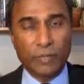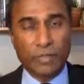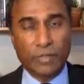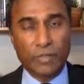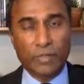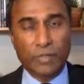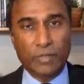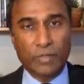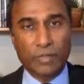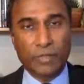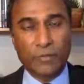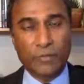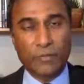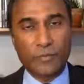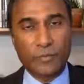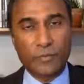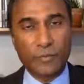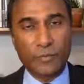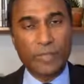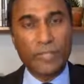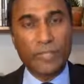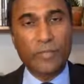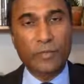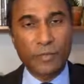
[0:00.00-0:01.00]
which comes
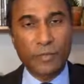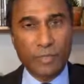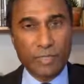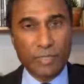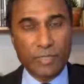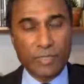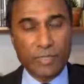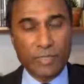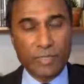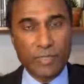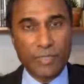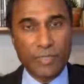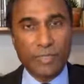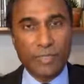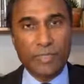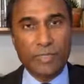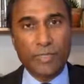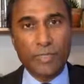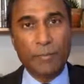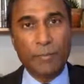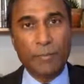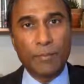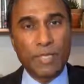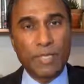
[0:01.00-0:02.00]
from ignorance,
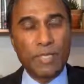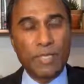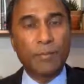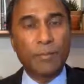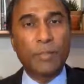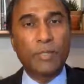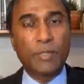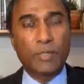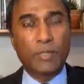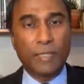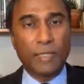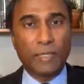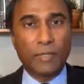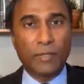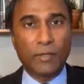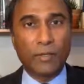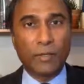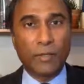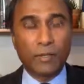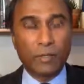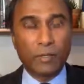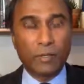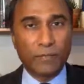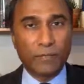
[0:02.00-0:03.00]
they
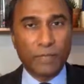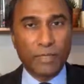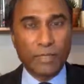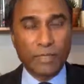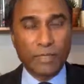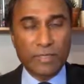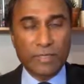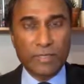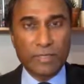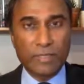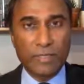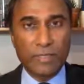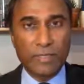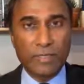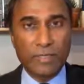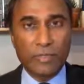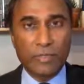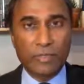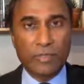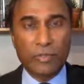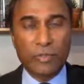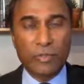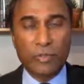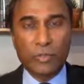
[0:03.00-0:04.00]
manipulate all of us
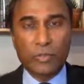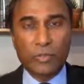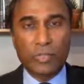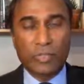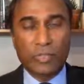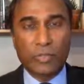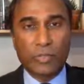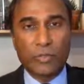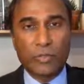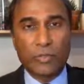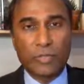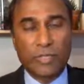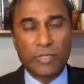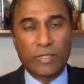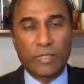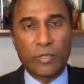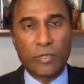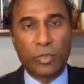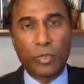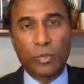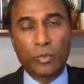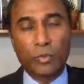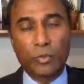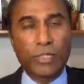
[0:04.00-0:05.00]
to assume that
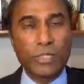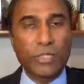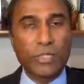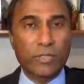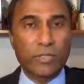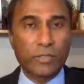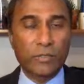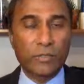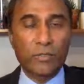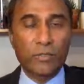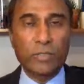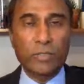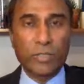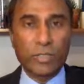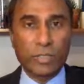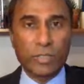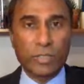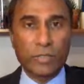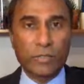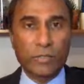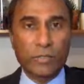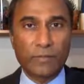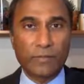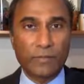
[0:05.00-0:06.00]
the only
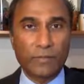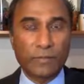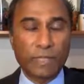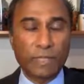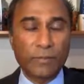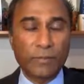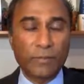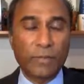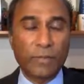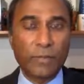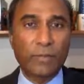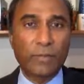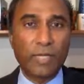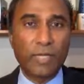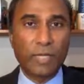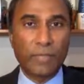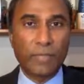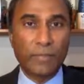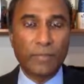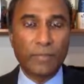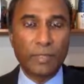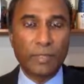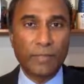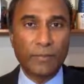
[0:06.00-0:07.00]
solution for immune
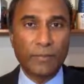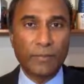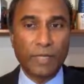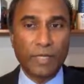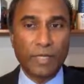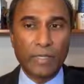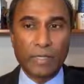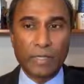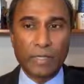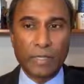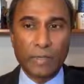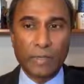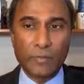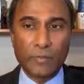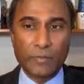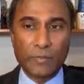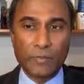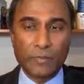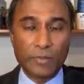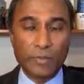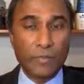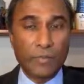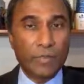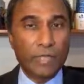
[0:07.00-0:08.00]
health
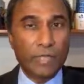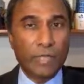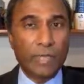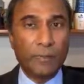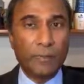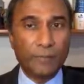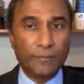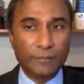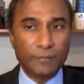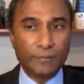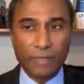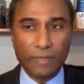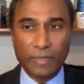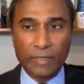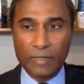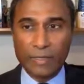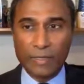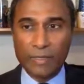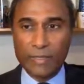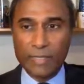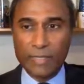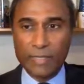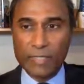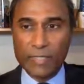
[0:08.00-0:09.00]
comes from them.
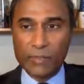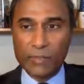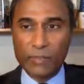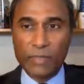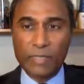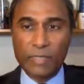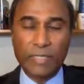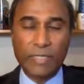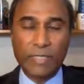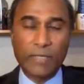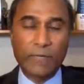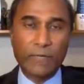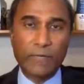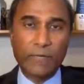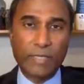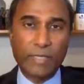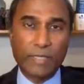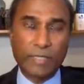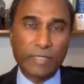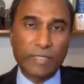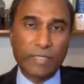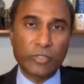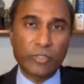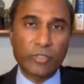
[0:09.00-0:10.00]
And that's what they've
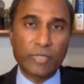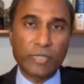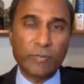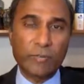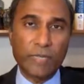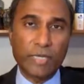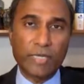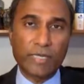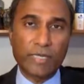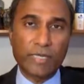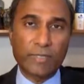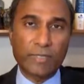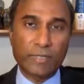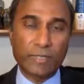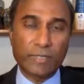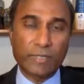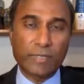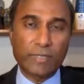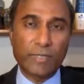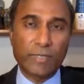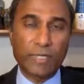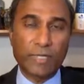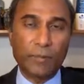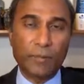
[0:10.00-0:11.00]
essentially based
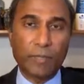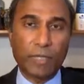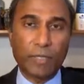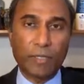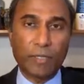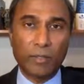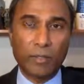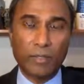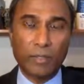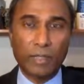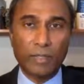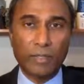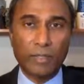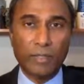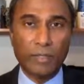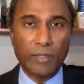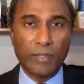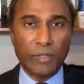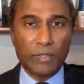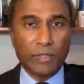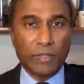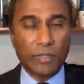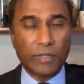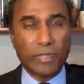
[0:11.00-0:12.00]
this entire model on.
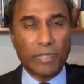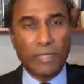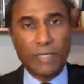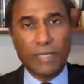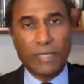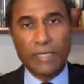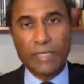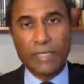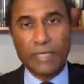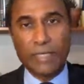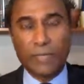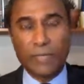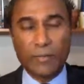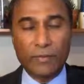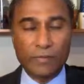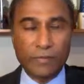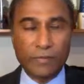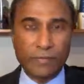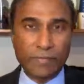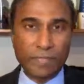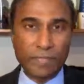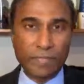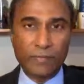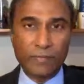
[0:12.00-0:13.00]
So on any
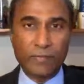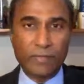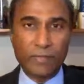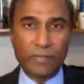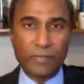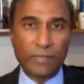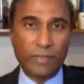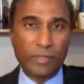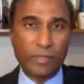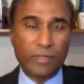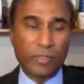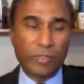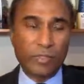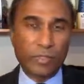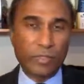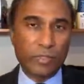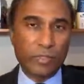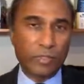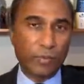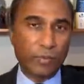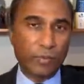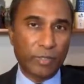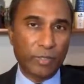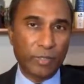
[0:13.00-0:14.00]
set of
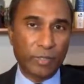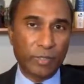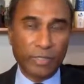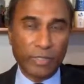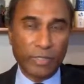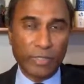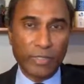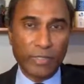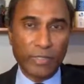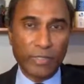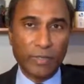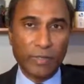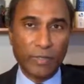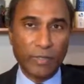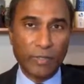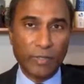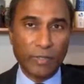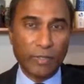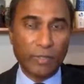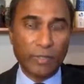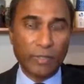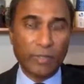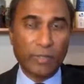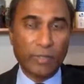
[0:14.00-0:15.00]
issues that we look at
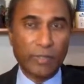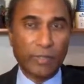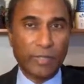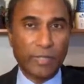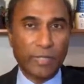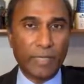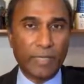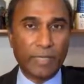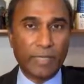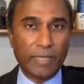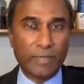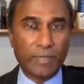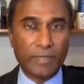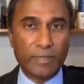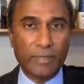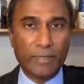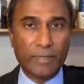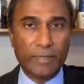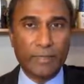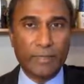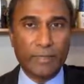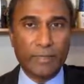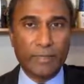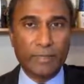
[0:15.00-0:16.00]
over the past
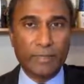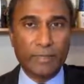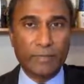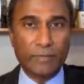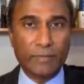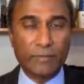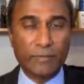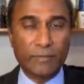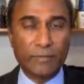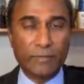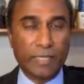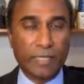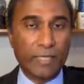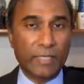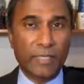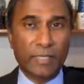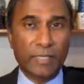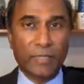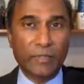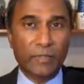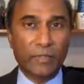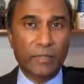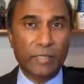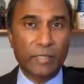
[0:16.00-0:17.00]

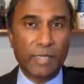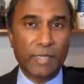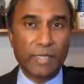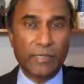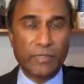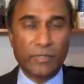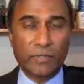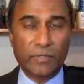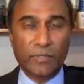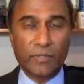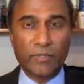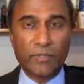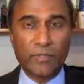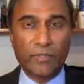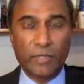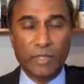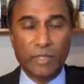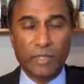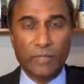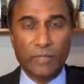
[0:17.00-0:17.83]
decade or last